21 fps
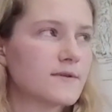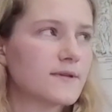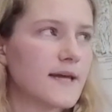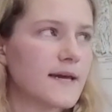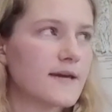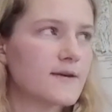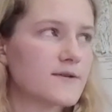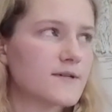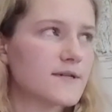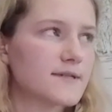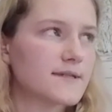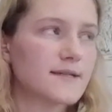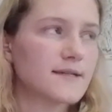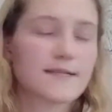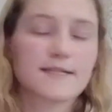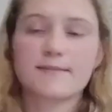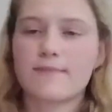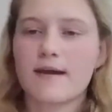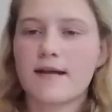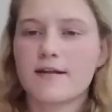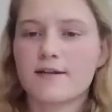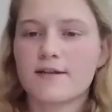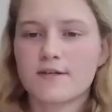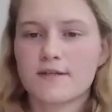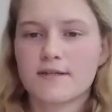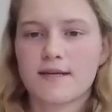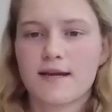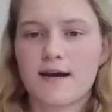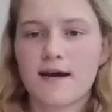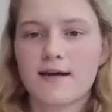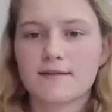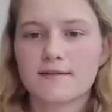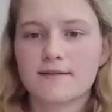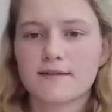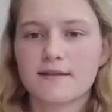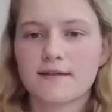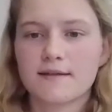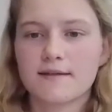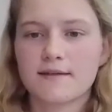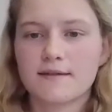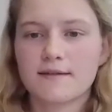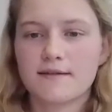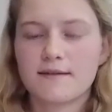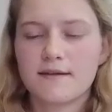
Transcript: languages like Spanish and Catalan.